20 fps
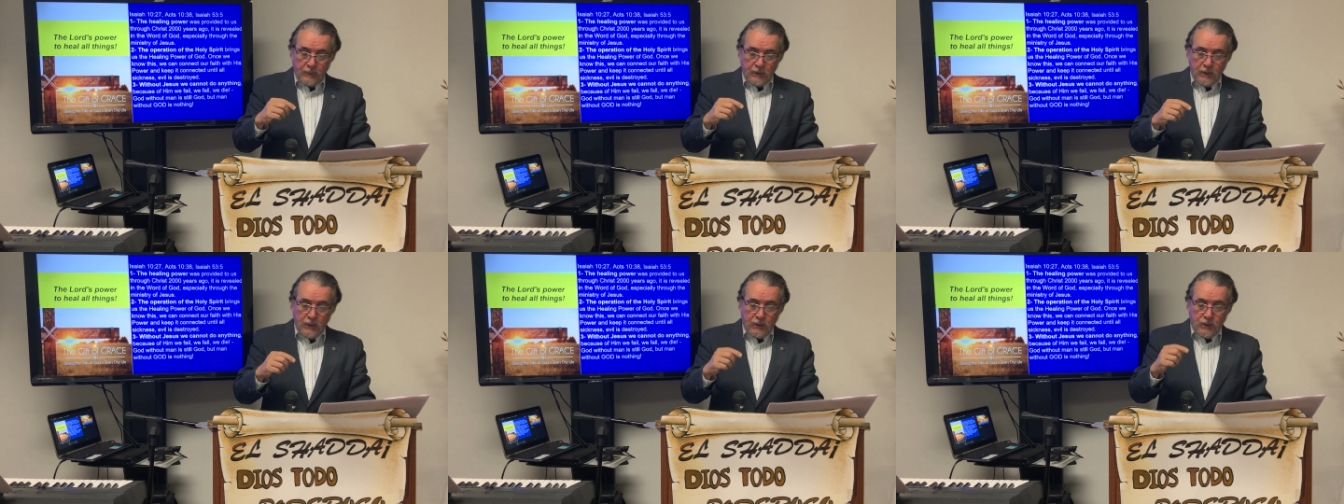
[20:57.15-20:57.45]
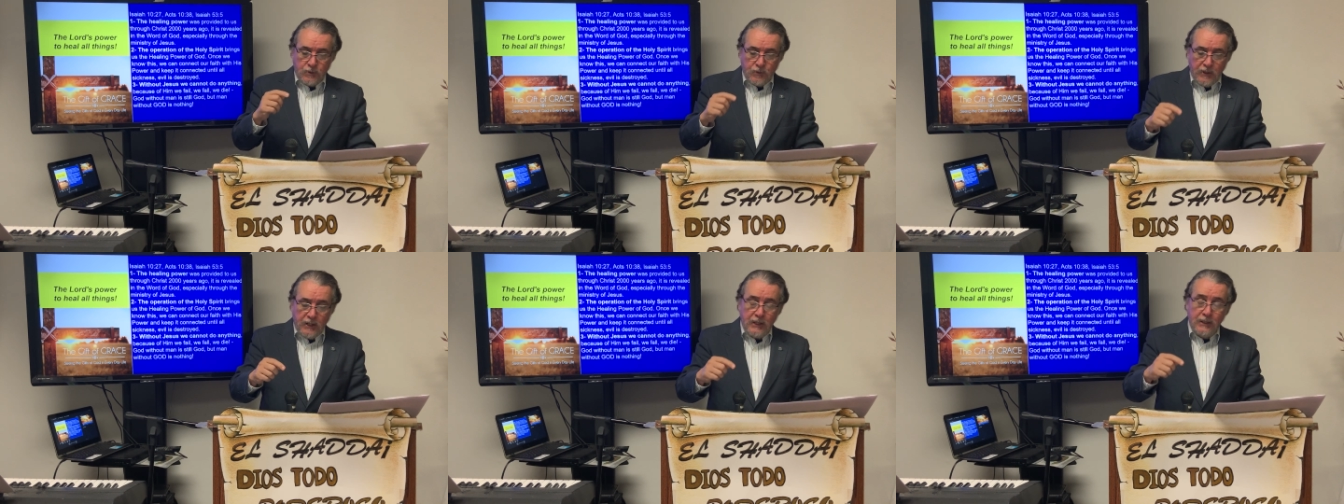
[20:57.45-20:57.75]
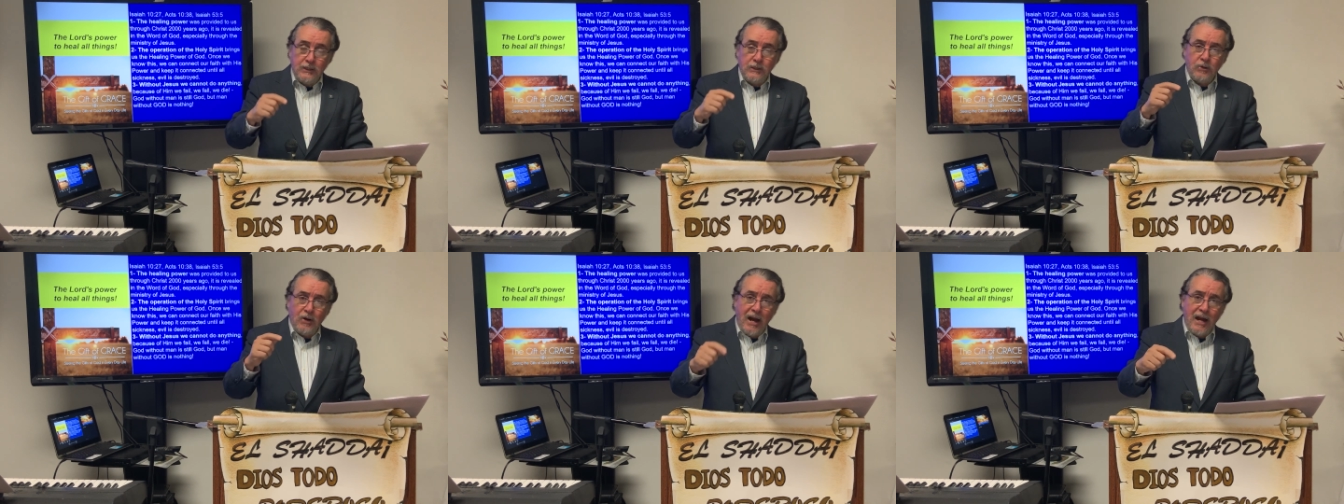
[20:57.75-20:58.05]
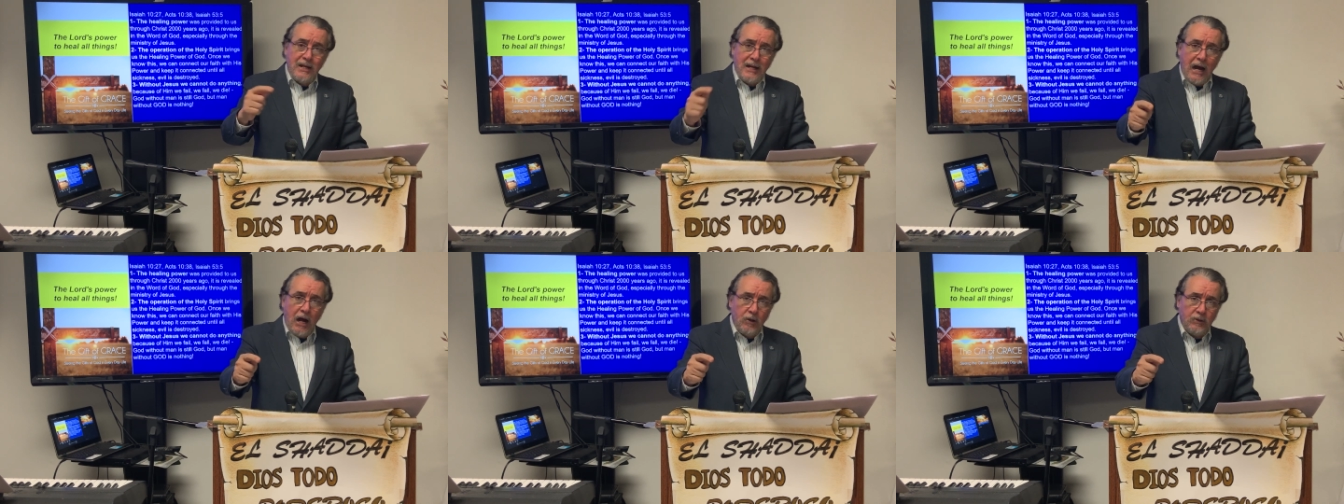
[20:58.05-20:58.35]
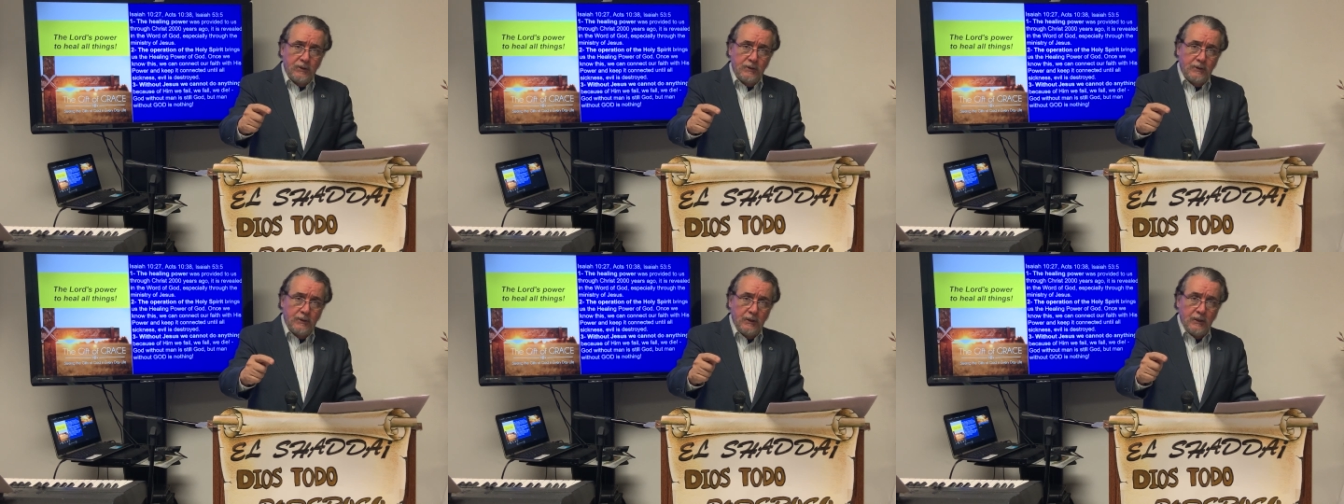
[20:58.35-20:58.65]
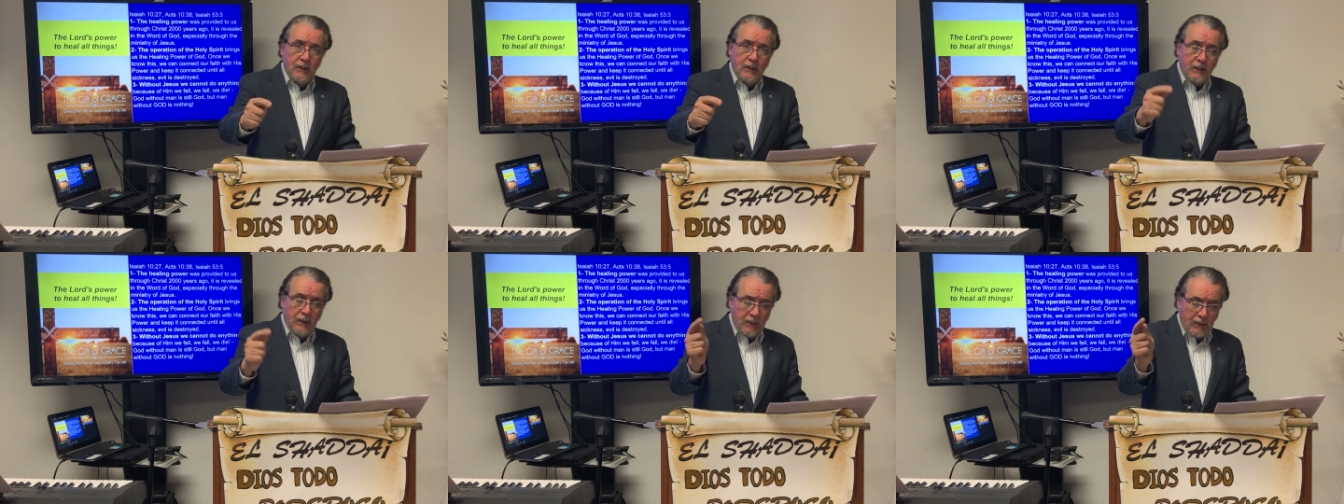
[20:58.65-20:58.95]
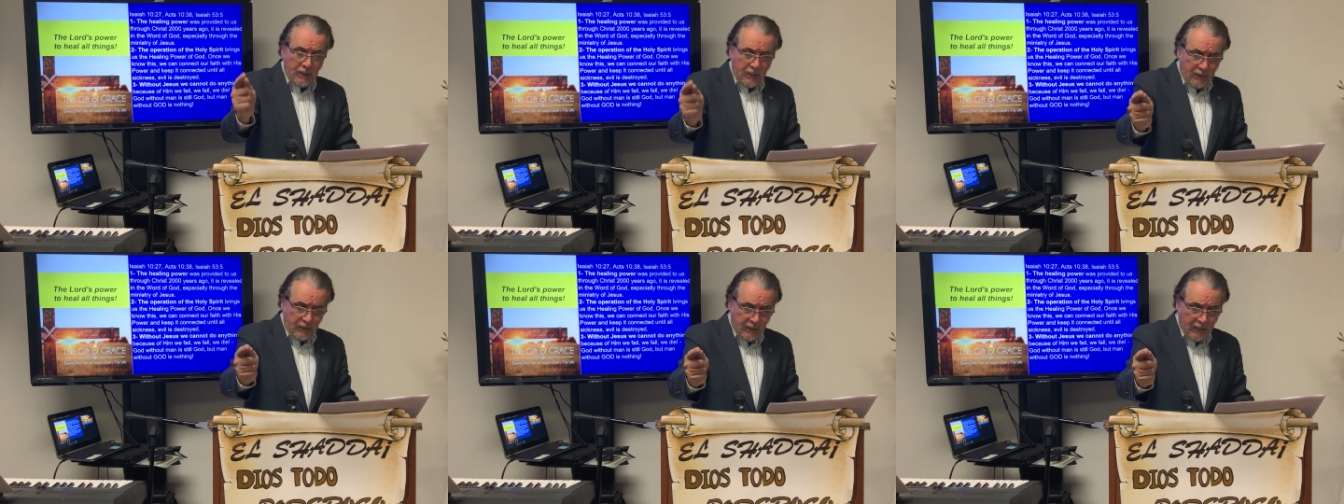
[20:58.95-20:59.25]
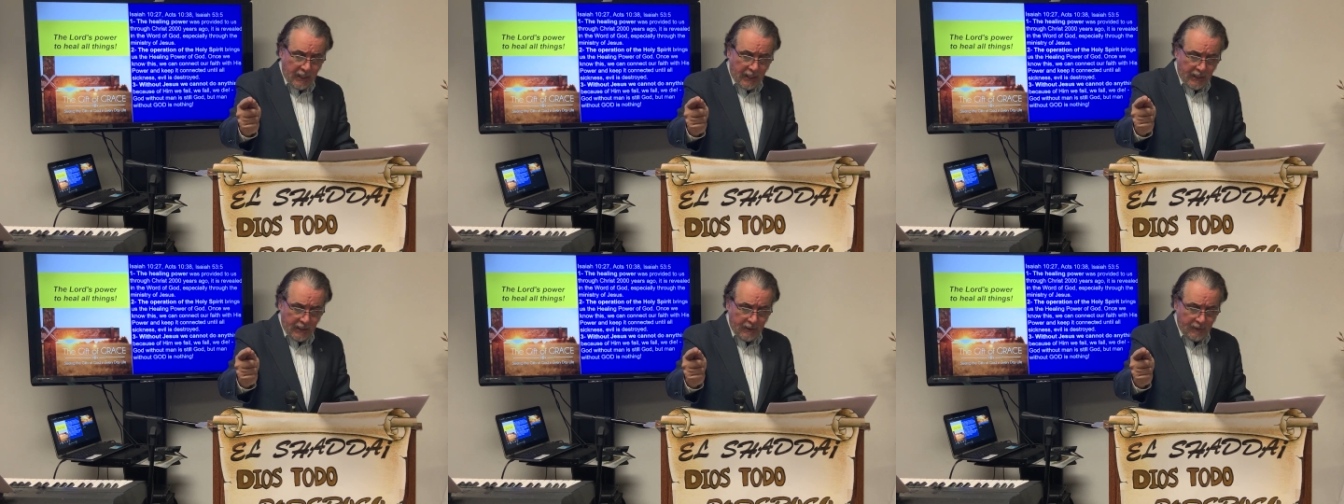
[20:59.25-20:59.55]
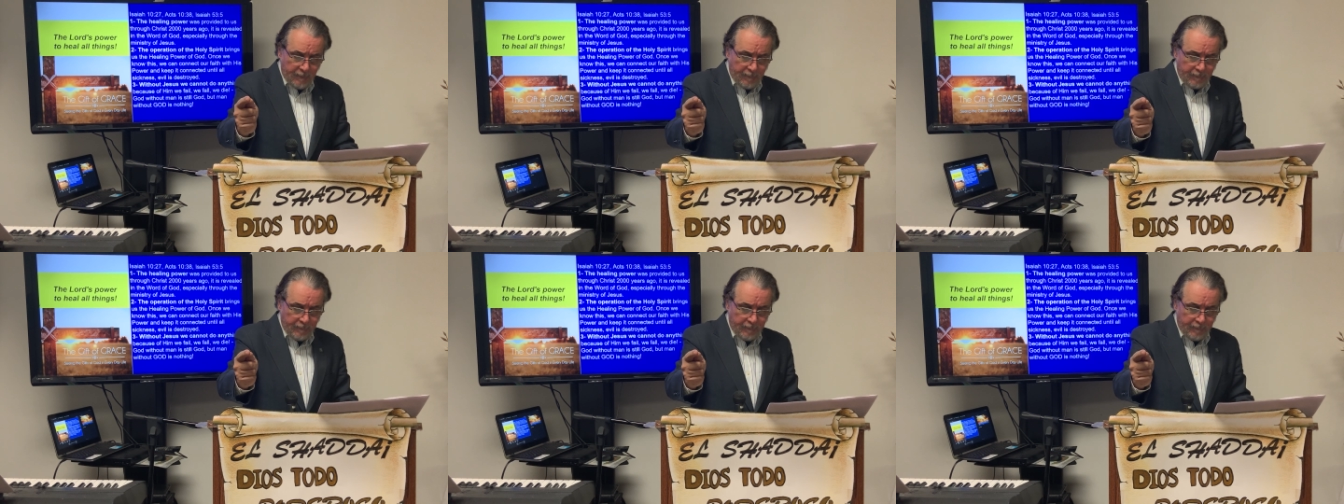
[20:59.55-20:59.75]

The tree dry out and die.